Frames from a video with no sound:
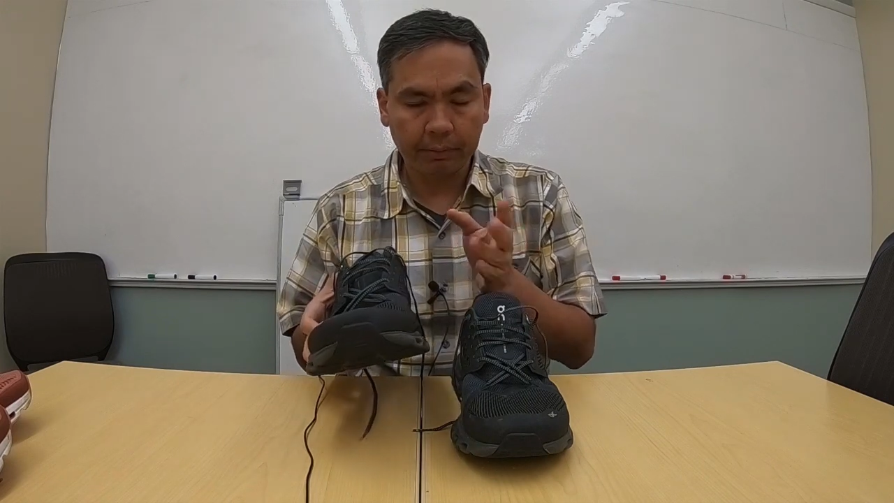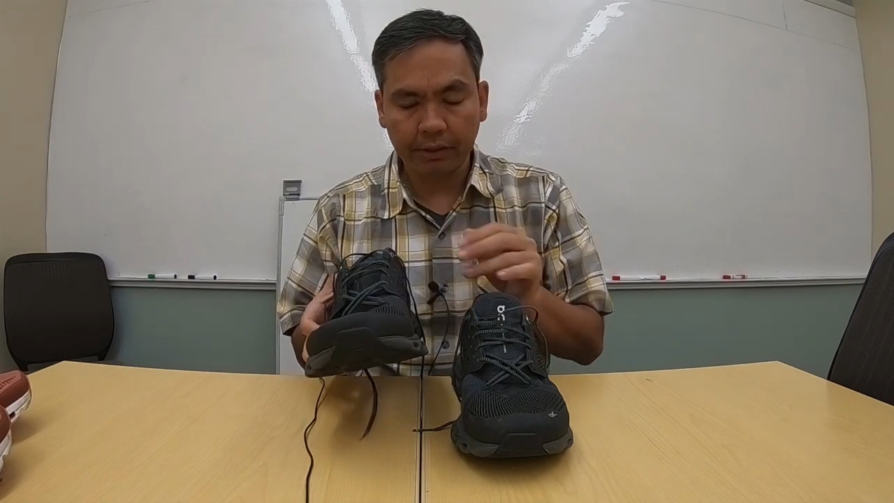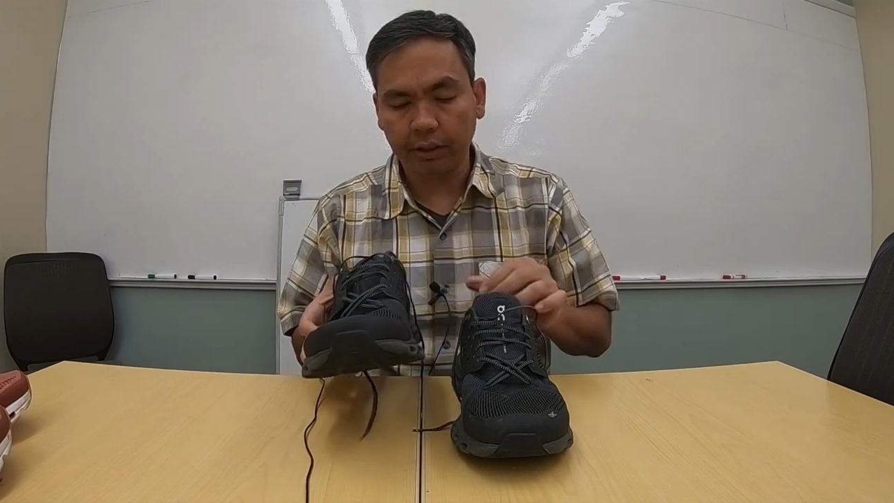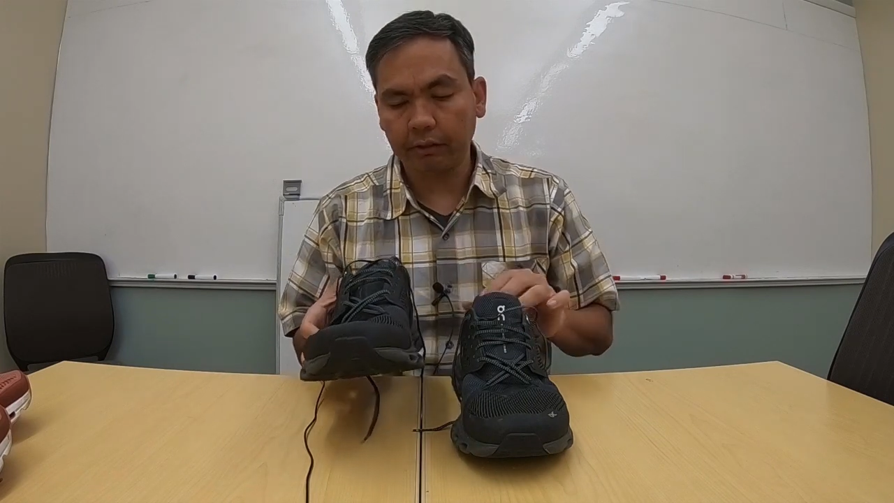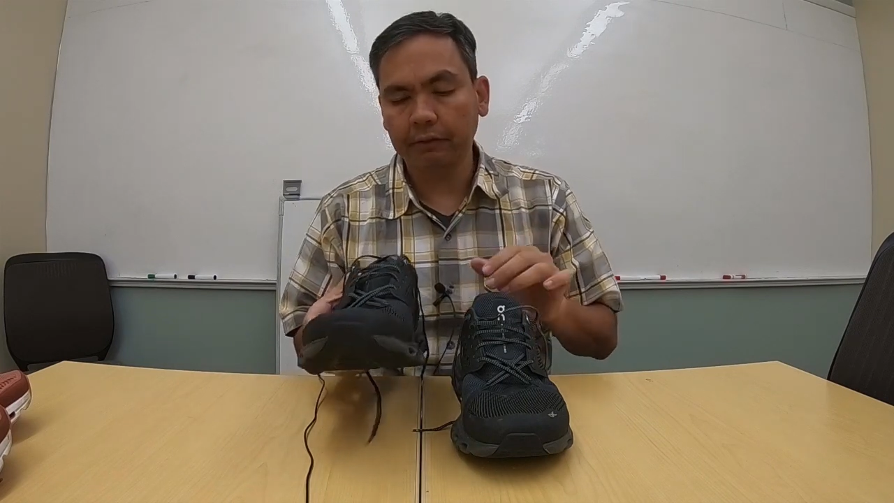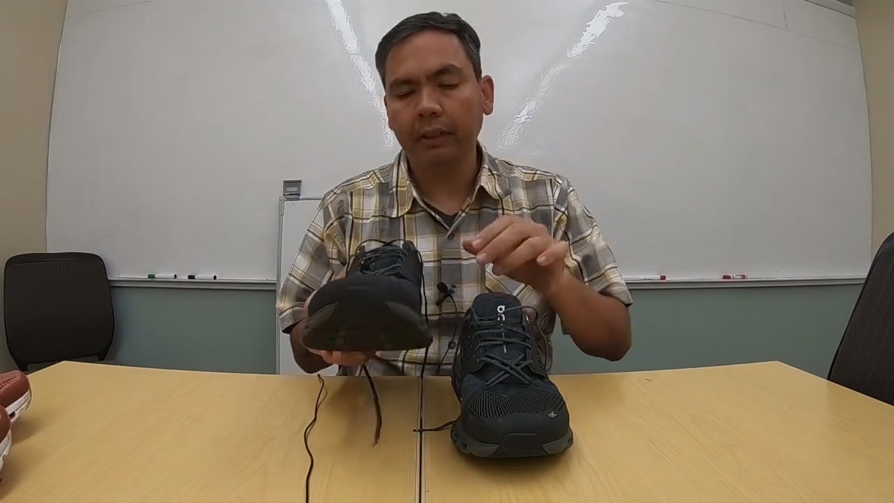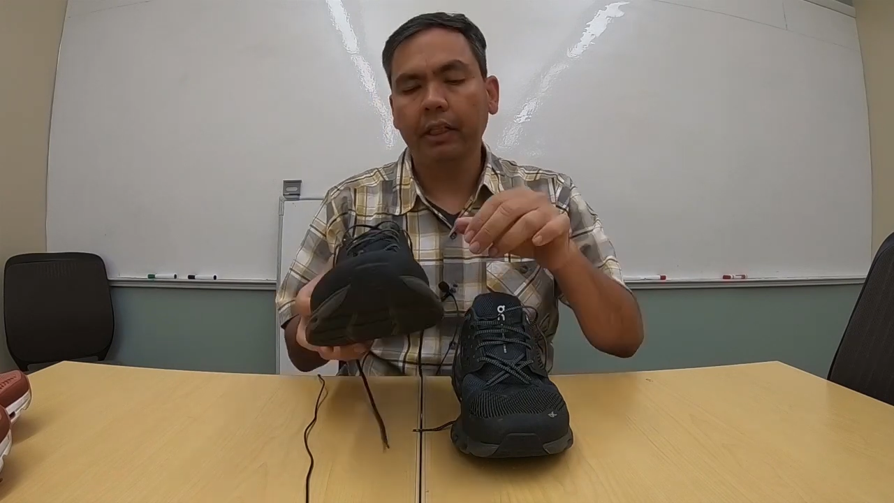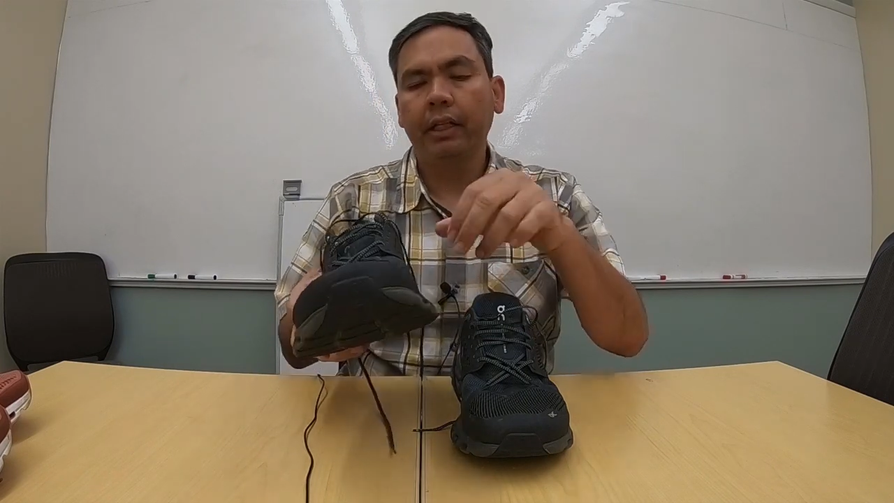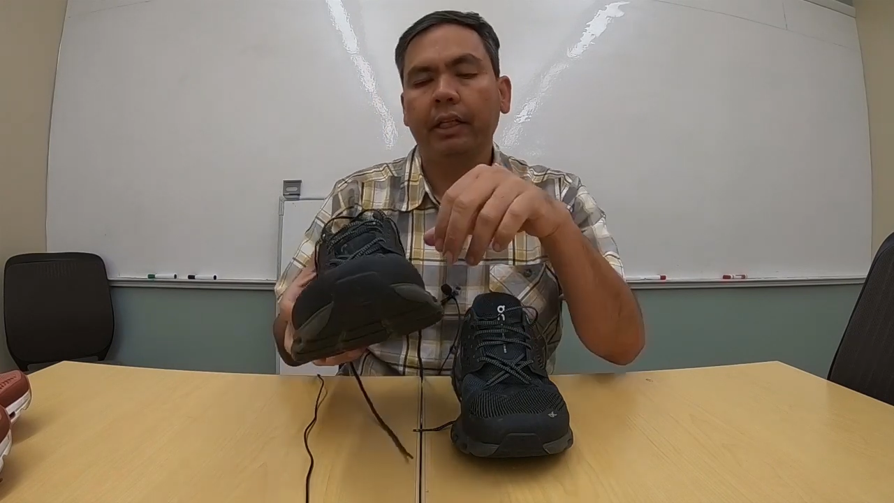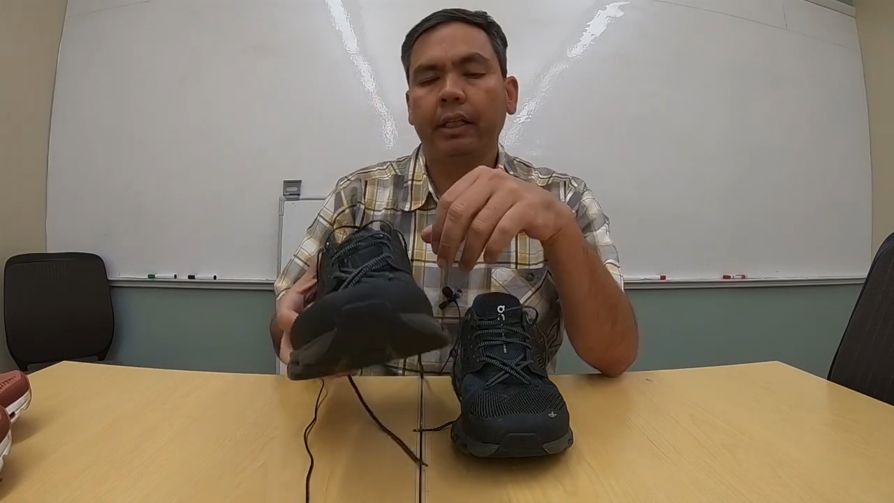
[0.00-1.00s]
myself,
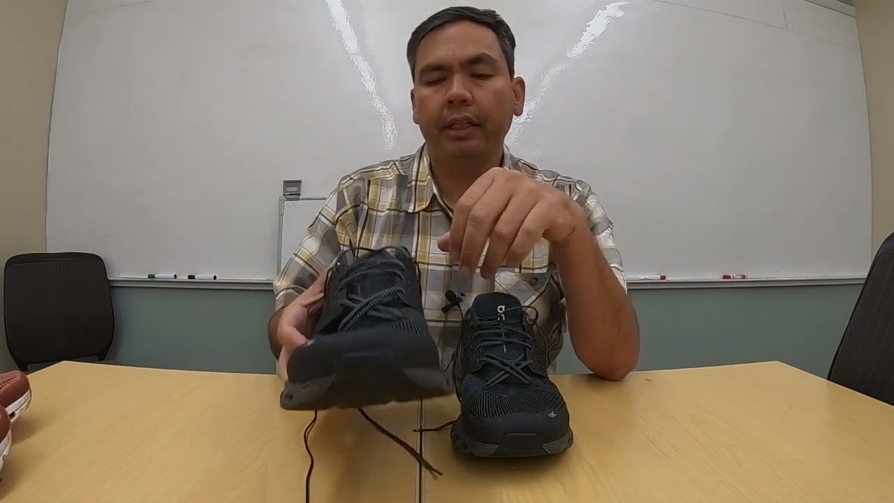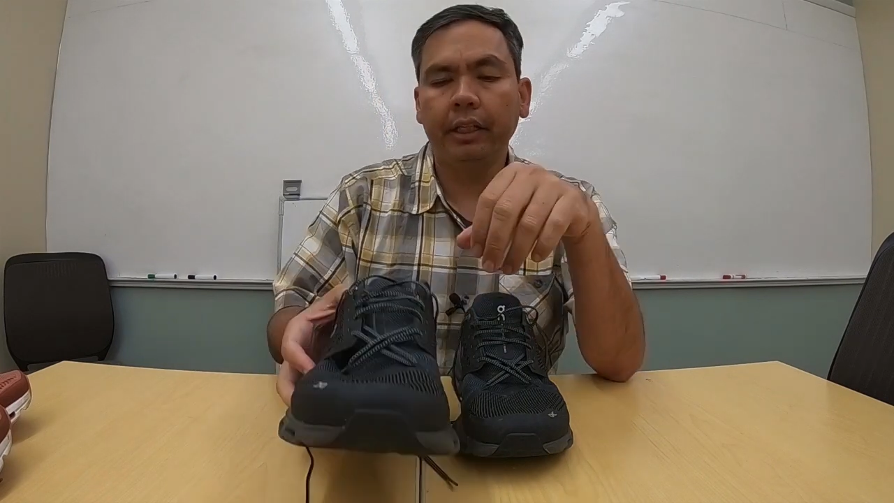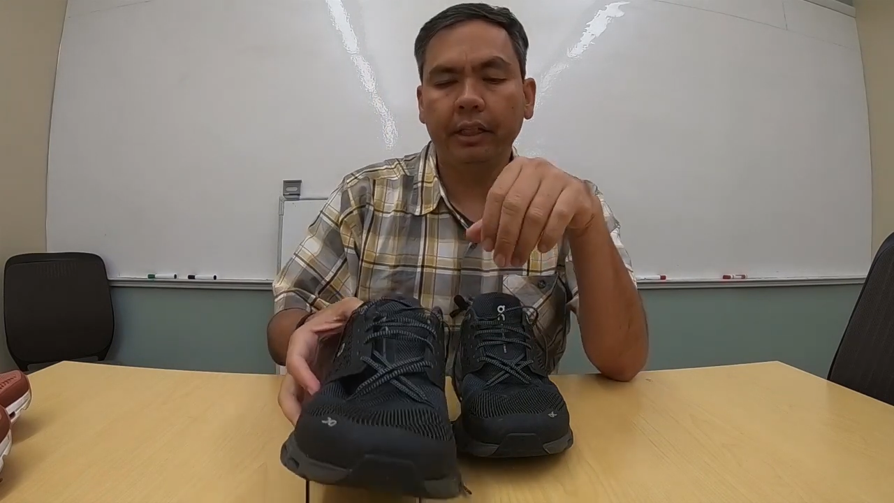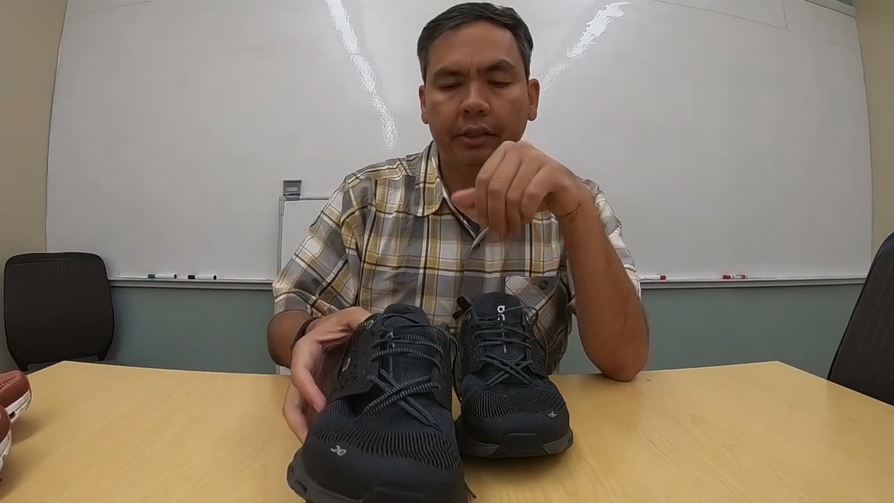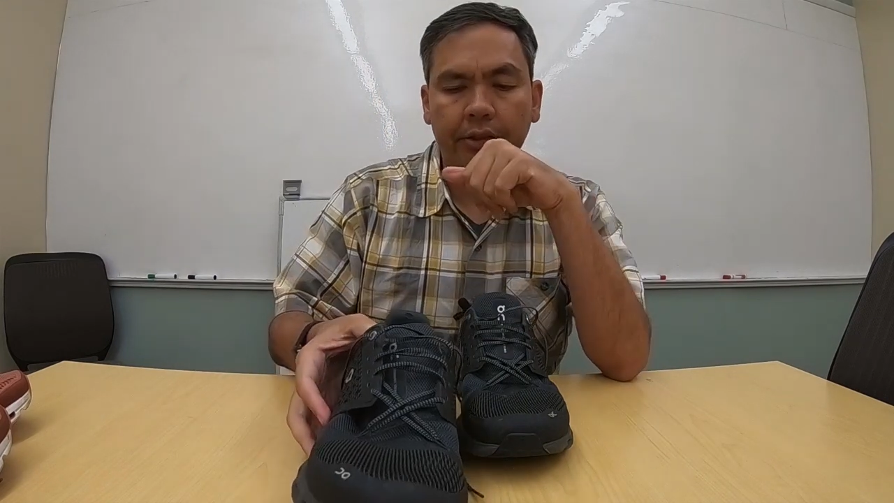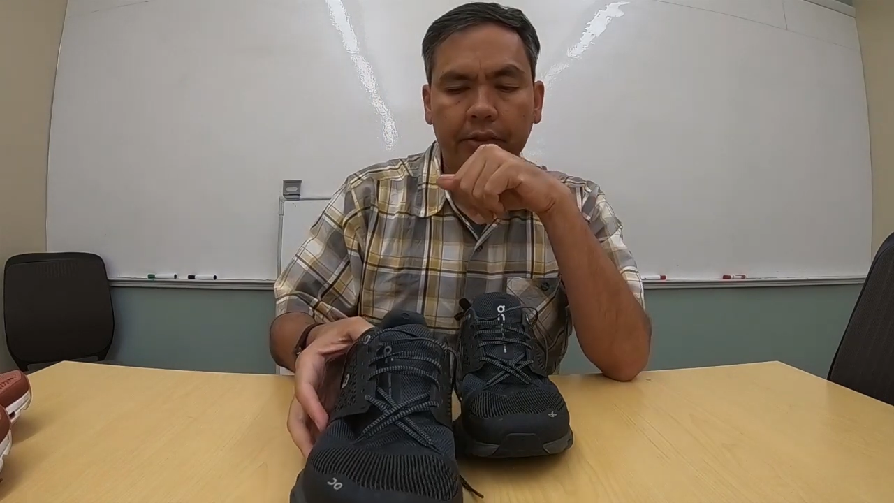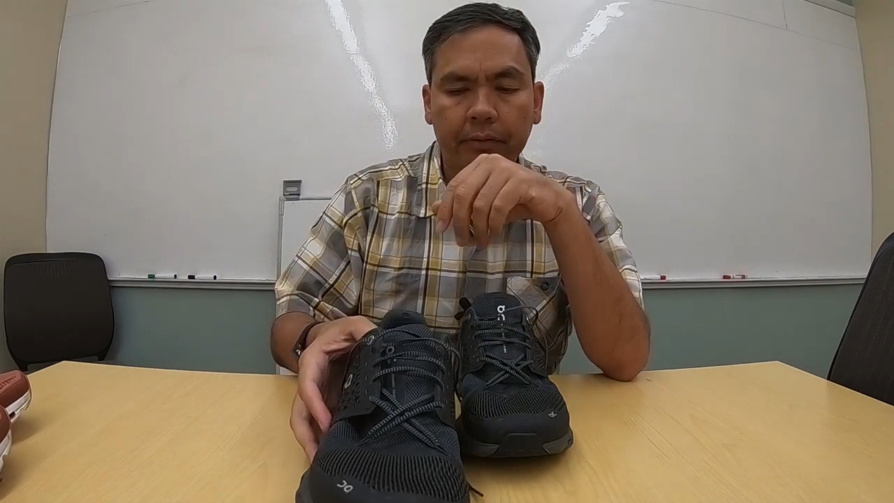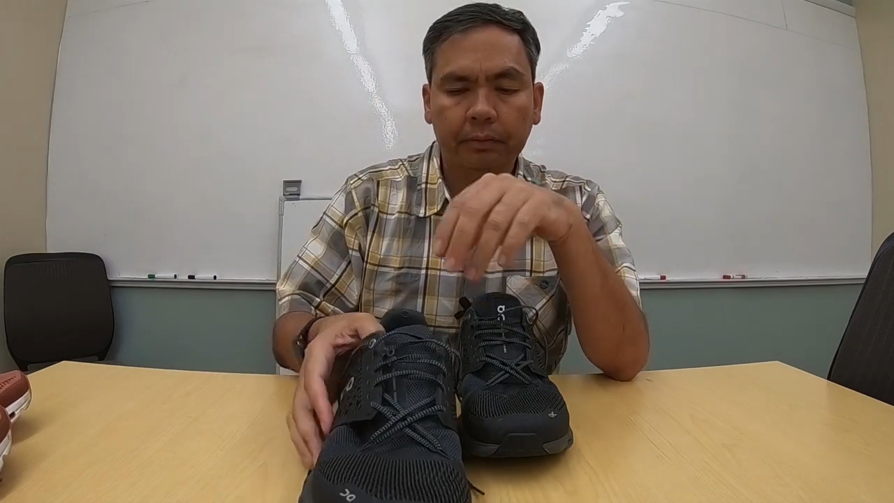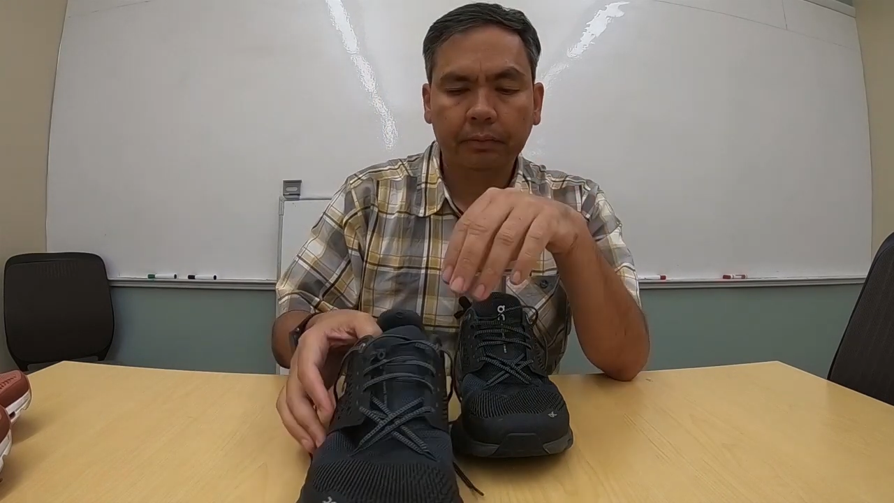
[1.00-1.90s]
is